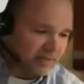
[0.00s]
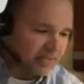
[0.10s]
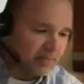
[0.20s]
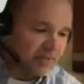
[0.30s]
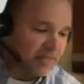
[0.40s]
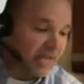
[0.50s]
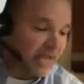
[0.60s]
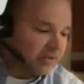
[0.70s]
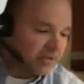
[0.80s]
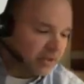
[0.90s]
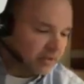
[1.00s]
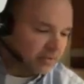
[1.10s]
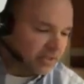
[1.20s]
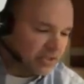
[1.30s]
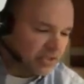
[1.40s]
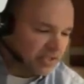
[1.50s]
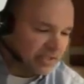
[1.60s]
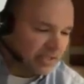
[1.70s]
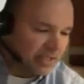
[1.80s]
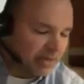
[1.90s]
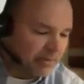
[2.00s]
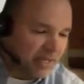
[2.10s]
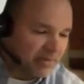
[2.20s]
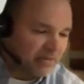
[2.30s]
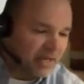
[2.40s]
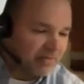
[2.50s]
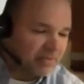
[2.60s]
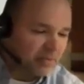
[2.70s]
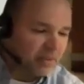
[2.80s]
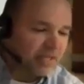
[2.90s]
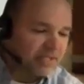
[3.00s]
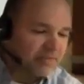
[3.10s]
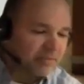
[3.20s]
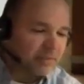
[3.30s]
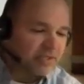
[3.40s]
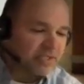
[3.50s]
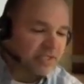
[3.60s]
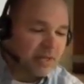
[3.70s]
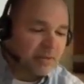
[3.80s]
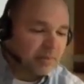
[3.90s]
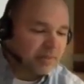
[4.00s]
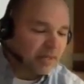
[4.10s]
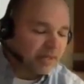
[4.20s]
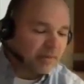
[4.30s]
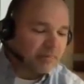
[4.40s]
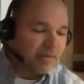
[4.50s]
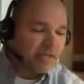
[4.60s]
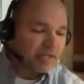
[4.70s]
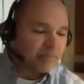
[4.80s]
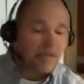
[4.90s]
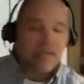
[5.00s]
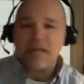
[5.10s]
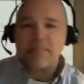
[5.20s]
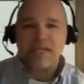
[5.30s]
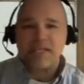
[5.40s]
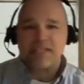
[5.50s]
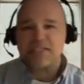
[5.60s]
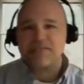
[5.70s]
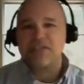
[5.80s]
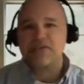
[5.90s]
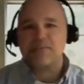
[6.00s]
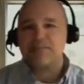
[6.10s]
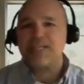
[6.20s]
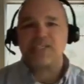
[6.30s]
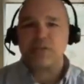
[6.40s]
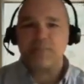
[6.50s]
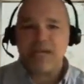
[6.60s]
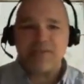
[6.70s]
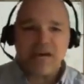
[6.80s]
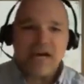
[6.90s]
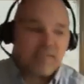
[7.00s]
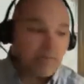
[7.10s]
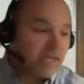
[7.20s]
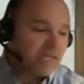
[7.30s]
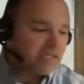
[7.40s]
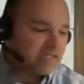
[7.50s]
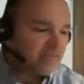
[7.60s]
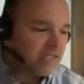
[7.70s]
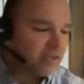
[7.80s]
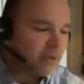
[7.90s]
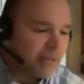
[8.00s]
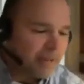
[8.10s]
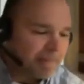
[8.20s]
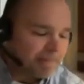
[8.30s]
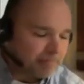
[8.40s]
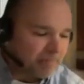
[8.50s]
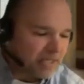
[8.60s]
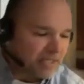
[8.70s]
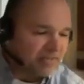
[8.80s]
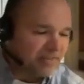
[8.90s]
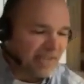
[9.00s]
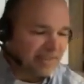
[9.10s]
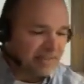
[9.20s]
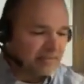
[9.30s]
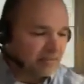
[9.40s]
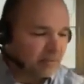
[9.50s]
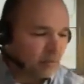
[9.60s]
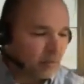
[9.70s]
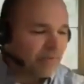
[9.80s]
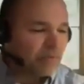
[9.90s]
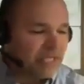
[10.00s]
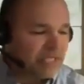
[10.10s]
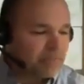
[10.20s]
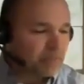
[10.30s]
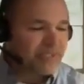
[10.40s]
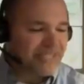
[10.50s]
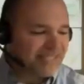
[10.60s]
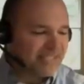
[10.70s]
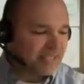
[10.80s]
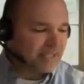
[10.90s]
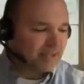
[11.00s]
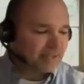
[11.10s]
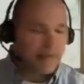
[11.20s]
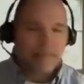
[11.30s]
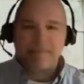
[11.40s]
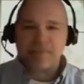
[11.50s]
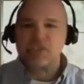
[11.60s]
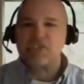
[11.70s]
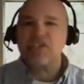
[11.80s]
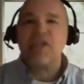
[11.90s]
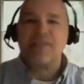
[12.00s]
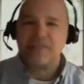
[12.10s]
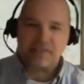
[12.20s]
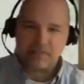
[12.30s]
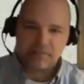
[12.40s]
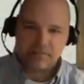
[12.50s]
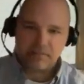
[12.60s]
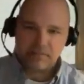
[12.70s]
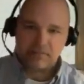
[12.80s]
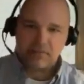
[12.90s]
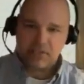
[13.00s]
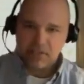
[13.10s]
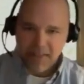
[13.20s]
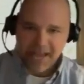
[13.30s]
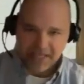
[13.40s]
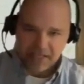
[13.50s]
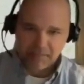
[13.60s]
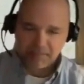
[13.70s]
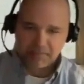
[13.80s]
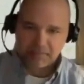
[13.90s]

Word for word: or sympathetic. I don't know. It's just I got a lot of bad vibes for a lot of different reasons. But I, am not gonna. I'm not making this video based on bad vibes. I'm making this video based on the fact that whatever he's presented here, there's nothing to back it up,